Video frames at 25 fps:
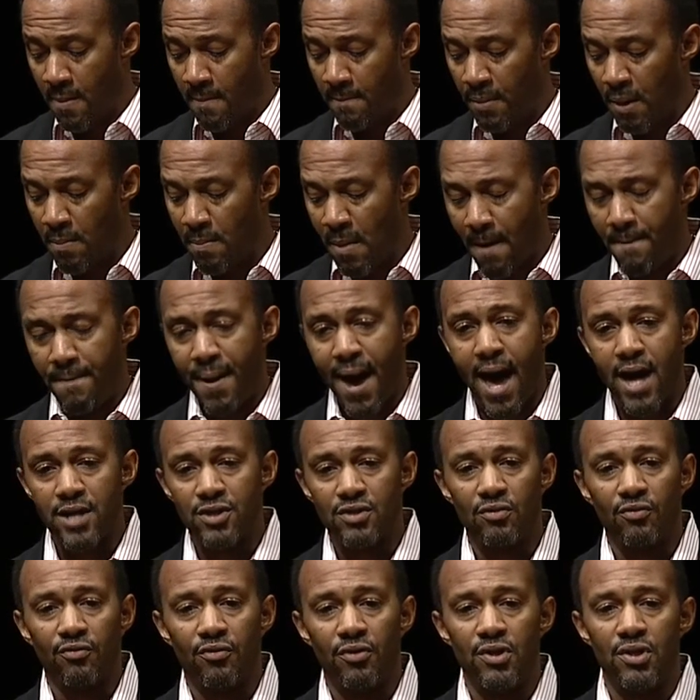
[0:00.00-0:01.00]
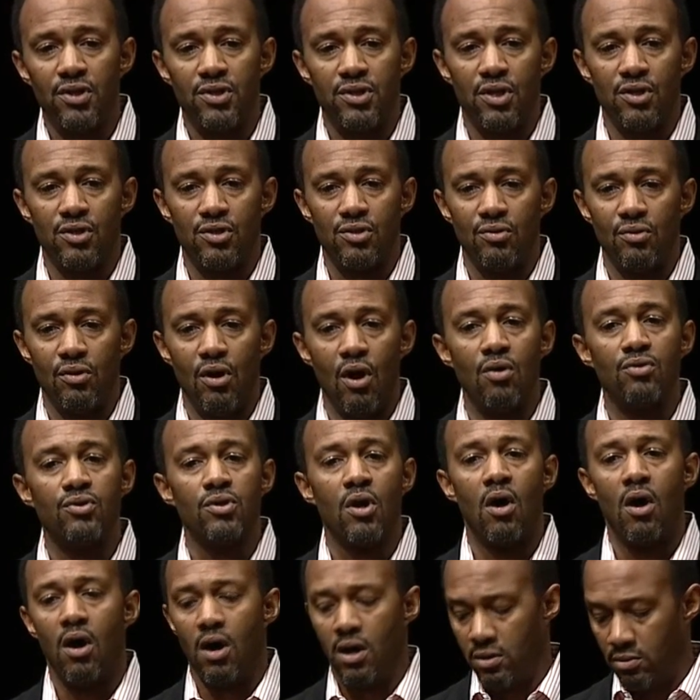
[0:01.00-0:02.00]
But my passion for this issue goes
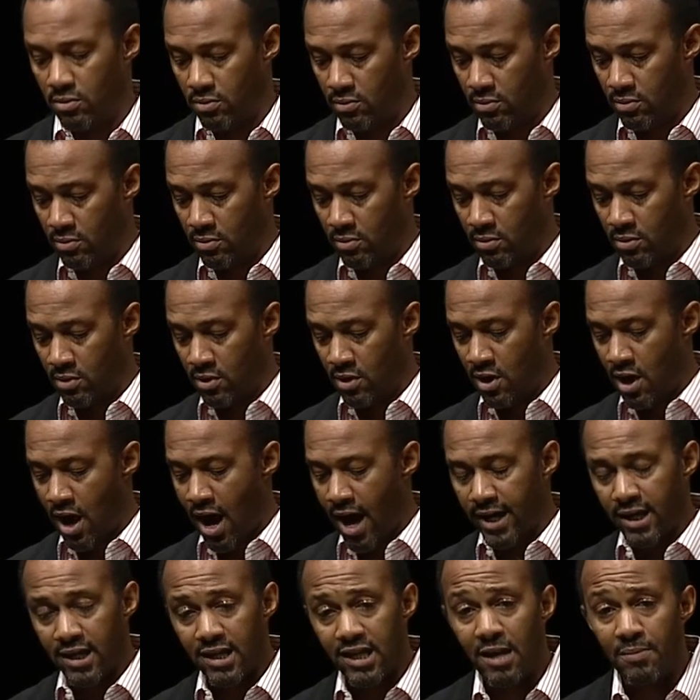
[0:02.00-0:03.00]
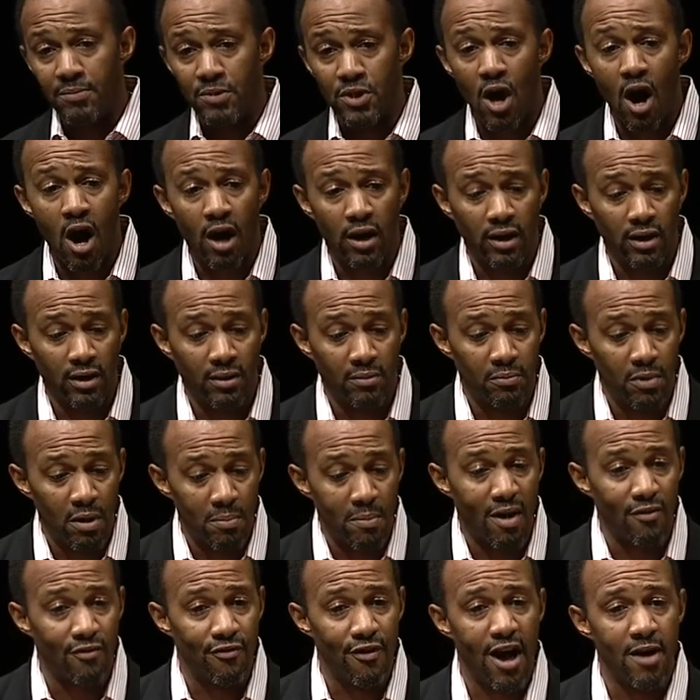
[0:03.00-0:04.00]
on. I can keep talking, but
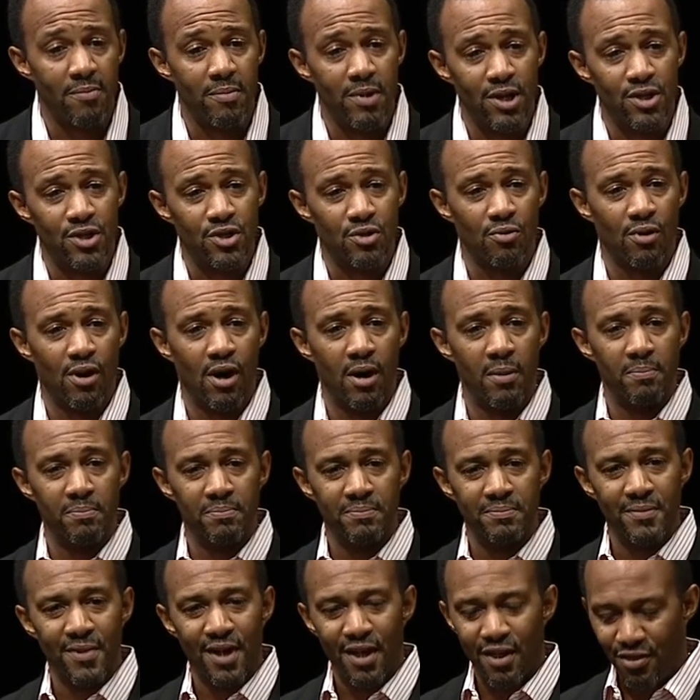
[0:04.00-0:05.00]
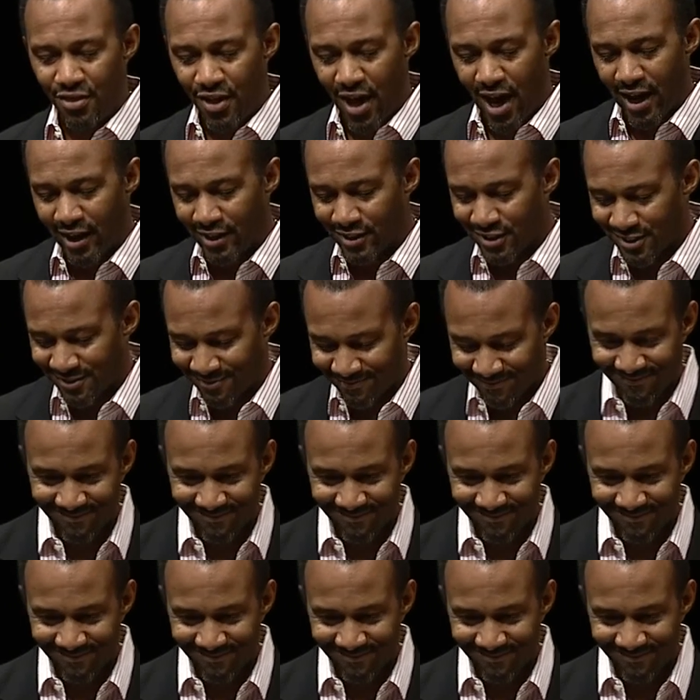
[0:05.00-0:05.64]
my five minutes are up. Thanks.